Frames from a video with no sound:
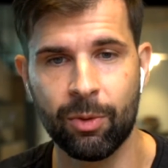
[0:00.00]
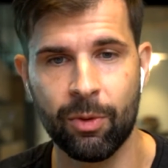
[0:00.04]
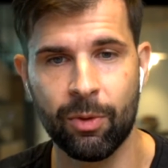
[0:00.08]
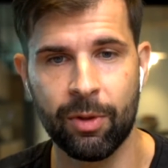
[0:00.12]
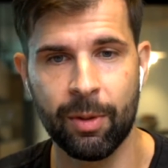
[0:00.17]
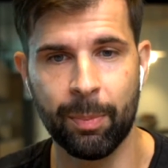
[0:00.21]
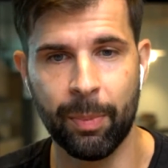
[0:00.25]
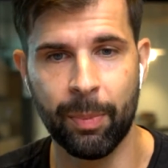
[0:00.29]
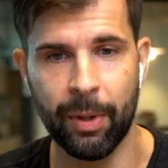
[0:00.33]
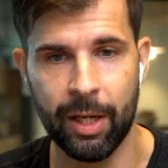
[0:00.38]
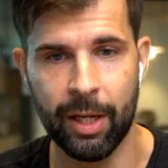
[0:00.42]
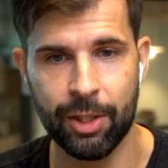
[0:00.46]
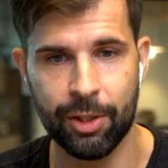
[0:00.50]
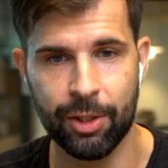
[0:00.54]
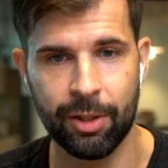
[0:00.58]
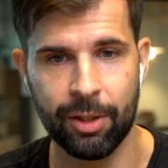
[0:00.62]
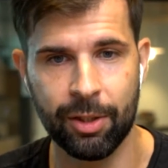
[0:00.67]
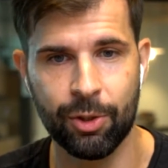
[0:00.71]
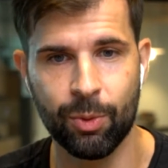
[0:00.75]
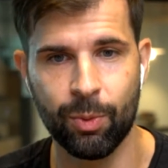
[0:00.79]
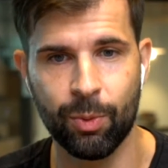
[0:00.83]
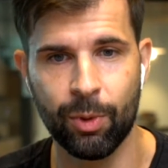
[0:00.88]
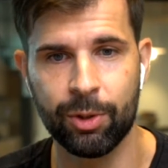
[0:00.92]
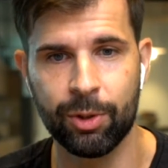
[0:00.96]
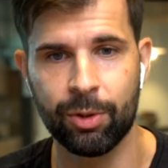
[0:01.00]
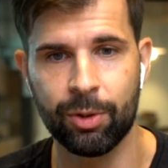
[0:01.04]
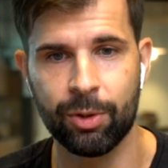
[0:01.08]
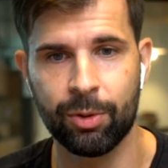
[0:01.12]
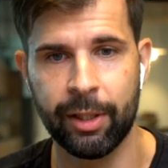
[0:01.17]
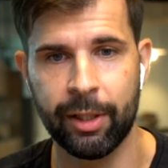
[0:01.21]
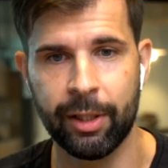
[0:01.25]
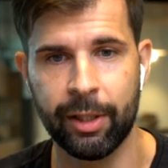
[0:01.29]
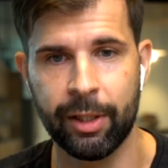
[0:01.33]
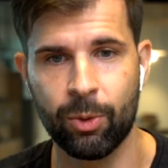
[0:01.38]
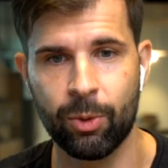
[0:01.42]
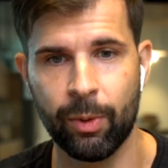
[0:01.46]
to the page that you want to
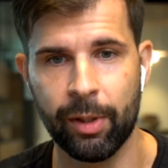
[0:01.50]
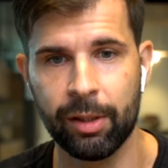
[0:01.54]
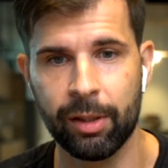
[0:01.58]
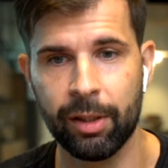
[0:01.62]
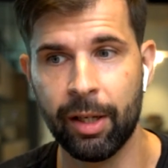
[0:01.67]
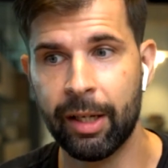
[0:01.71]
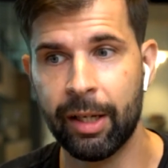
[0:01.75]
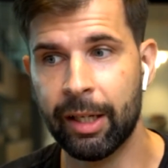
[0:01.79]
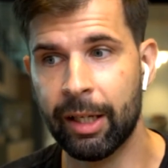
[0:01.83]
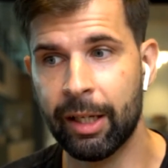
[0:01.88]
rank well.